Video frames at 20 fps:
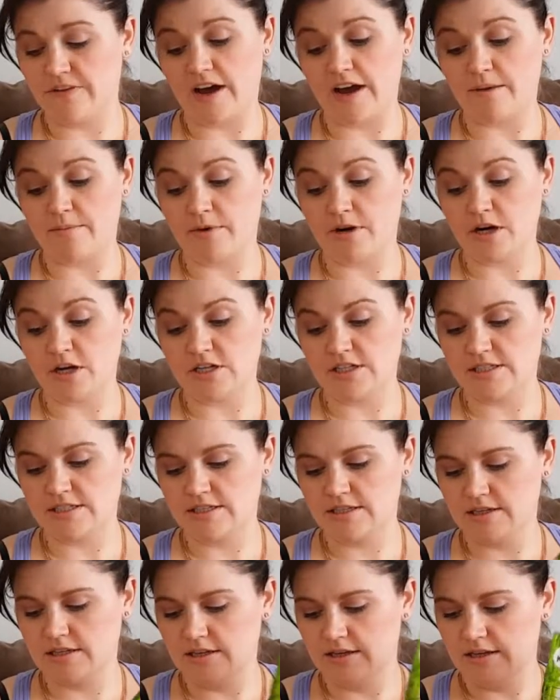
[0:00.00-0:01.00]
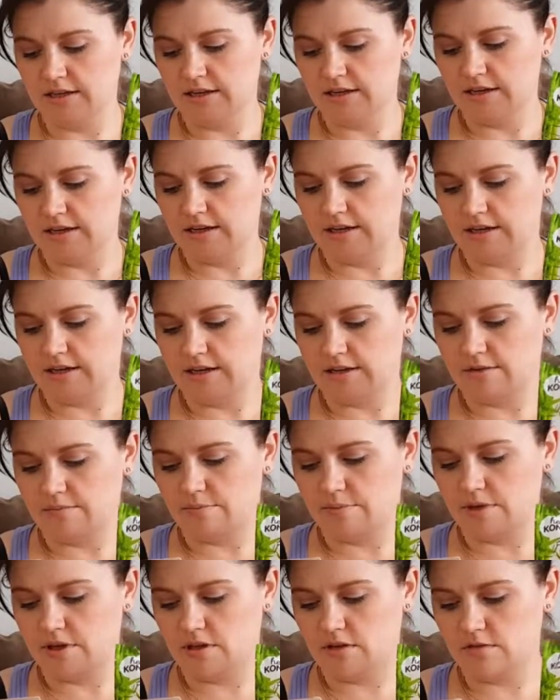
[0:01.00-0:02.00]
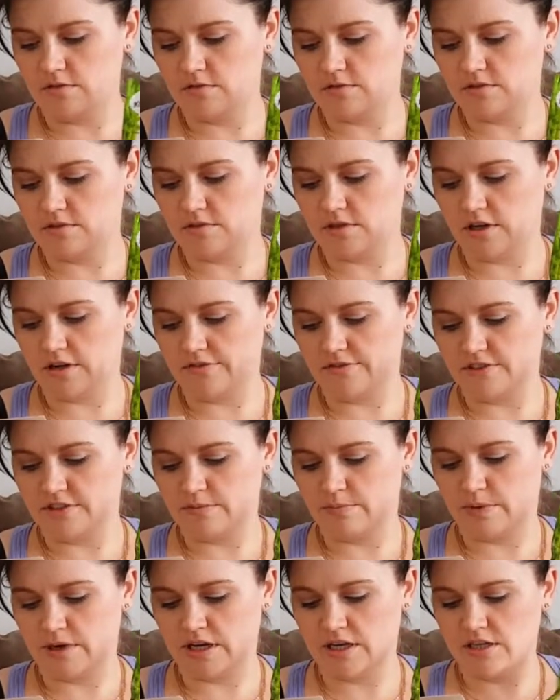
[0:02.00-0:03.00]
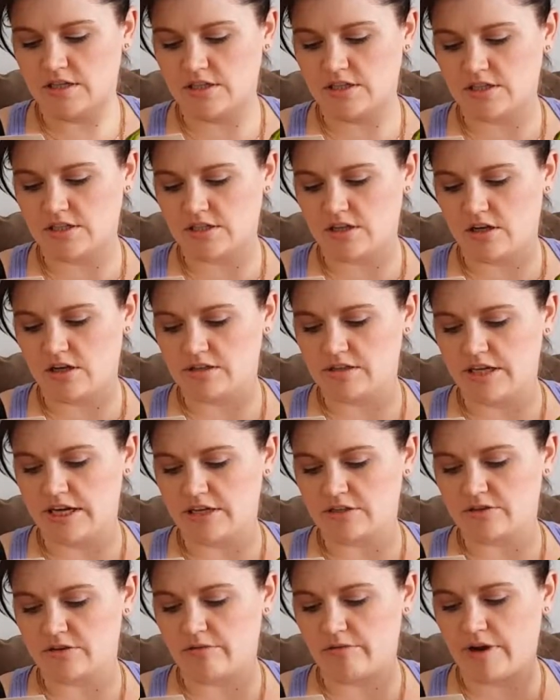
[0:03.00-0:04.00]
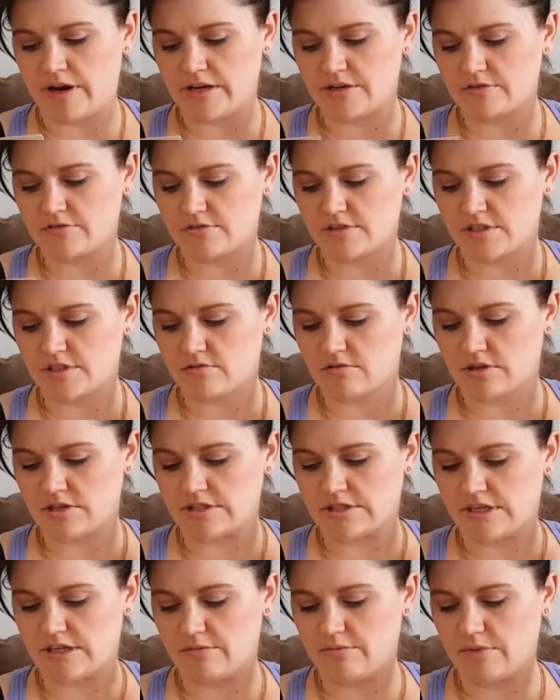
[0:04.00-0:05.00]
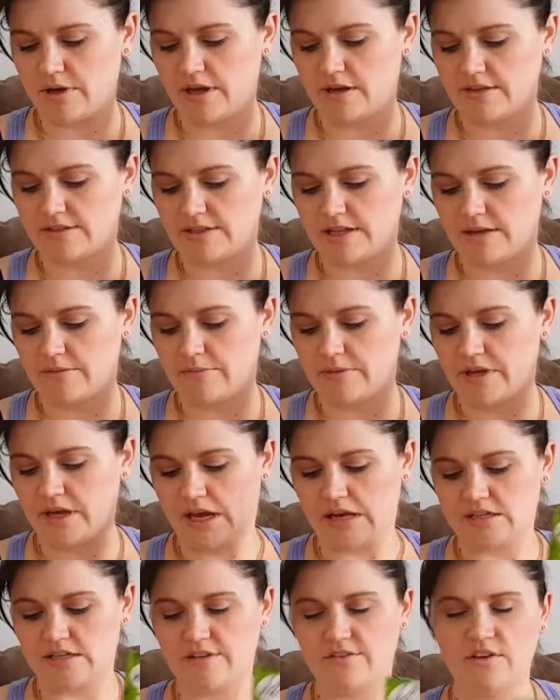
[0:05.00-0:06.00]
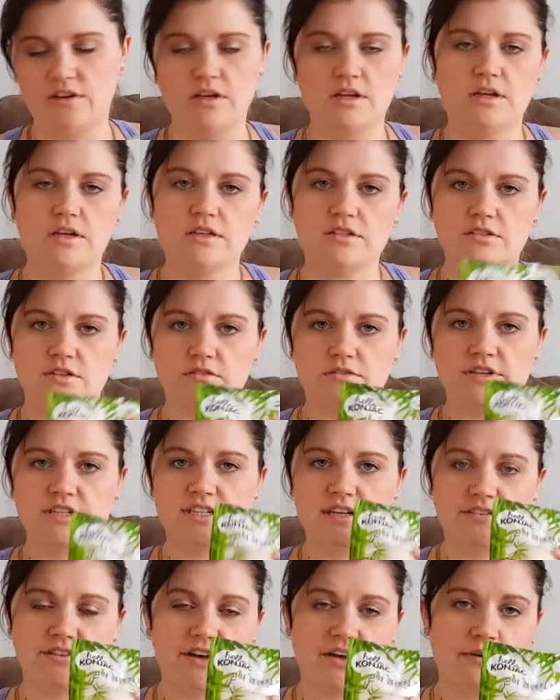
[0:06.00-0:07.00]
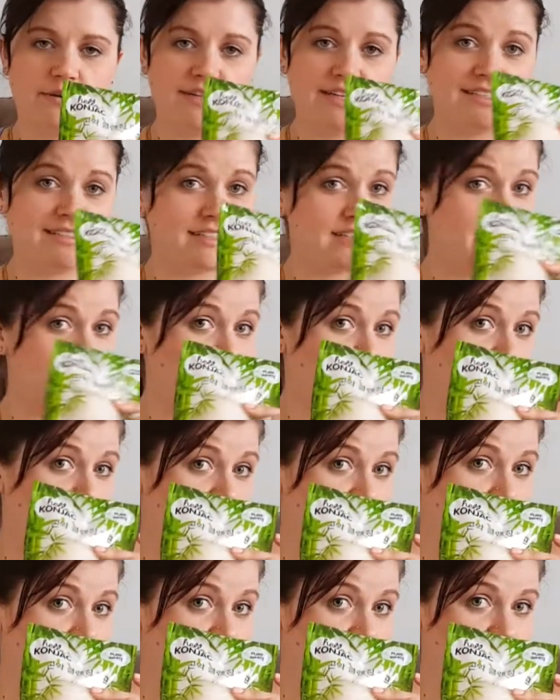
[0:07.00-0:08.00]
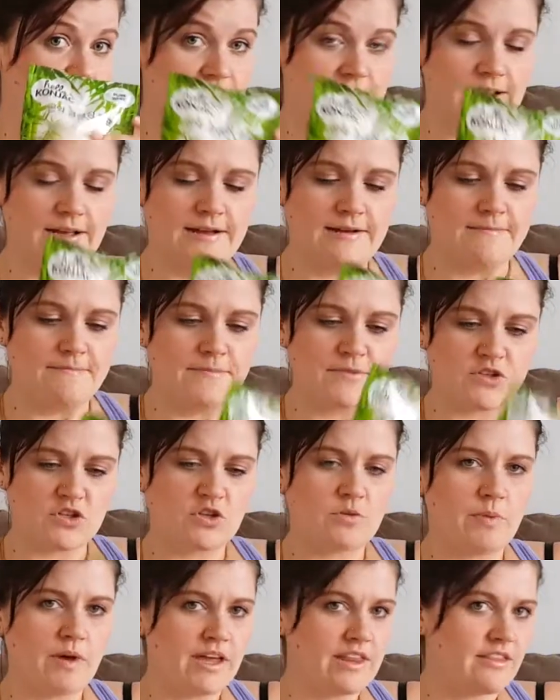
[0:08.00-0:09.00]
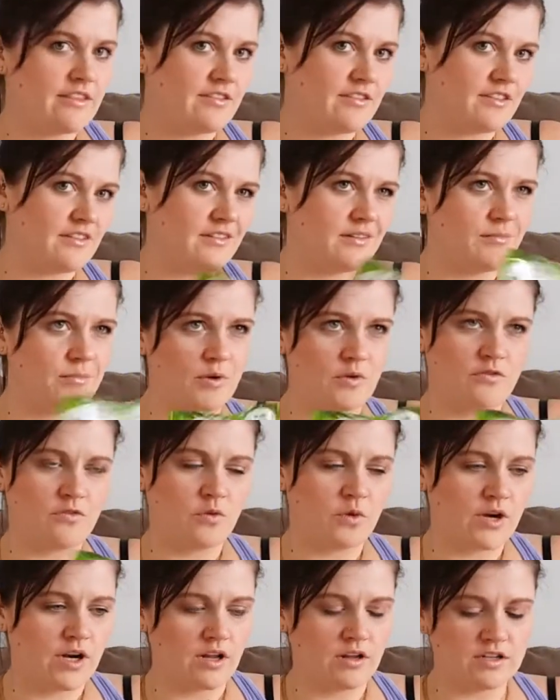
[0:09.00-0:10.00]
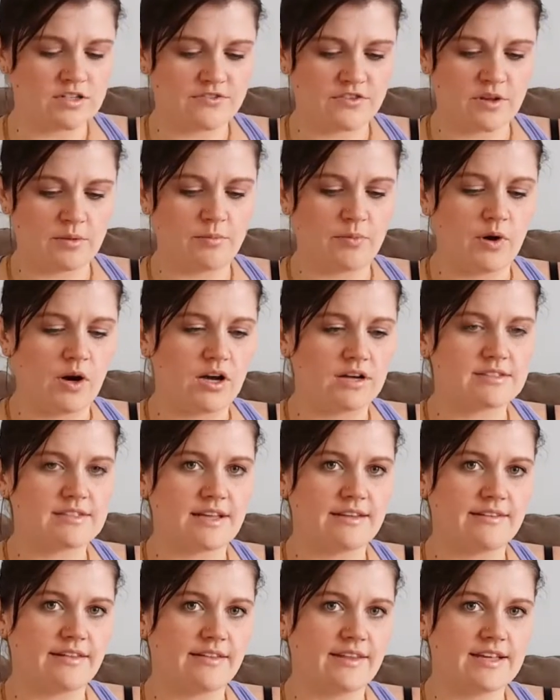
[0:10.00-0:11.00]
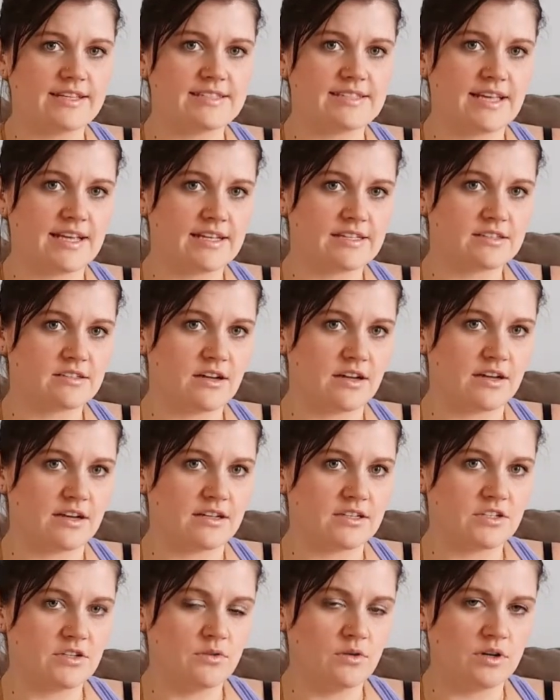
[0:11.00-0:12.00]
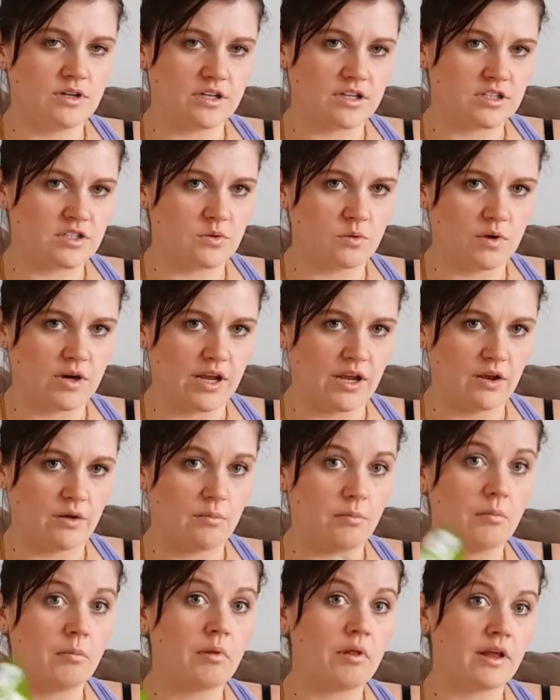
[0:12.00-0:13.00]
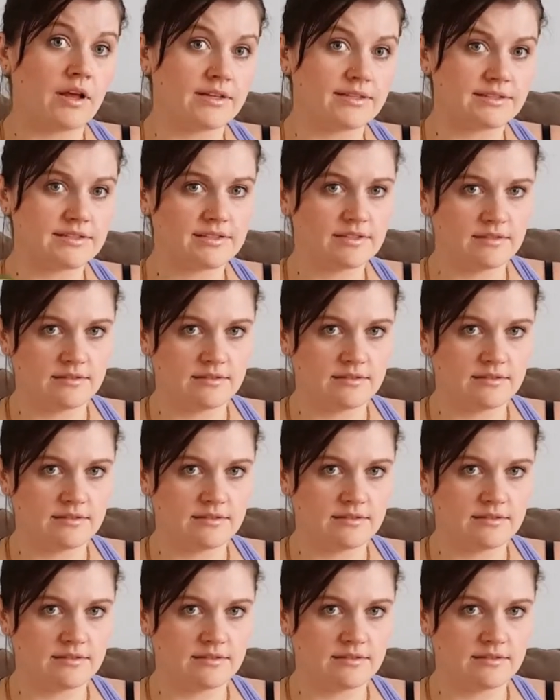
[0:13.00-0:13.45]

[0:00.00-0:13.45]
fibers. Uh, pillow soft sponge is all natural way to restore skin balance and pH level. So the retail value on this is twelve dollars. So you pay the about forty dollars for the box, and then they say it's got a two hundred twenty dollars plus